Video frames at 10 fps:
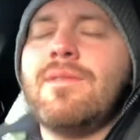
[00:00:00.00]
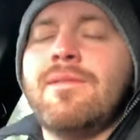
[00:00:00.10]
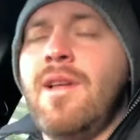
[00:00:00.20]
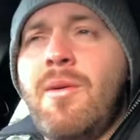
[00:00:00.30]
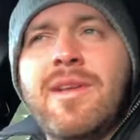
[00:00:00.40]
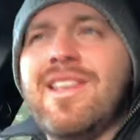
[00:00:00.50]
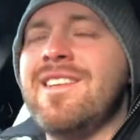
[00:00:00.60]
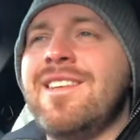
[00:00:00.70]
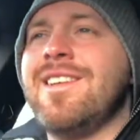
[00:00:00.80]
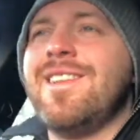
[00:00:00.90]
No, I
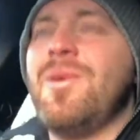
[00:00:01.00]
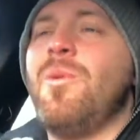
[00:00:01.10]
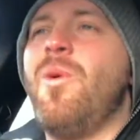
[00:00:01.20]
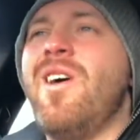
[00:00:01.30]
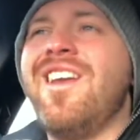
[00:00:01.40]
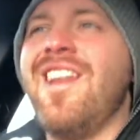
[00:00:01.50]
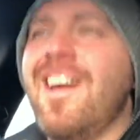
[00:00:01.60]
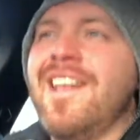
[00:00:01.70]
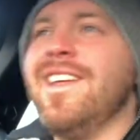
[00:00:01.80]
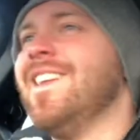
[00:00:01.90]
didn't. What a
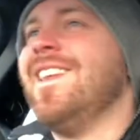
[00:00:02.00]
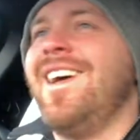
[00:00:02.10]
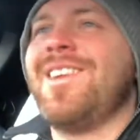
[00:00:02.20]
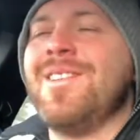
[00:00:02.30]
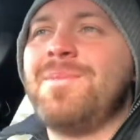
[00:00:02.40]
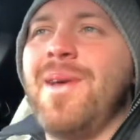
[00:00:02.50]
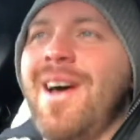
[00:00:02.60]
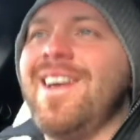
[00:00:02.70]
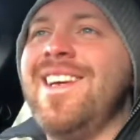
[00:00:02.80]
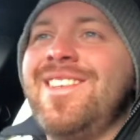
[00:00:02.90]
liar. I got into
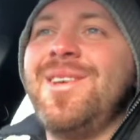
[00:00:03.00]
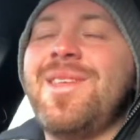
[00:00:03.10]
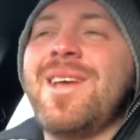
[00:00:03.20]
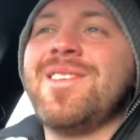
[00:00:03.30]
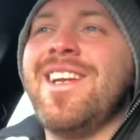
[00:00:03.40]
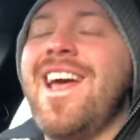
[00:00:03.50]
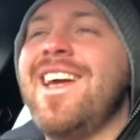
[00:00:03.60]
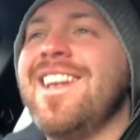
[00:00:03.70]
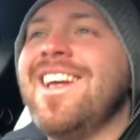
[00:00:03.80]
PR in 2008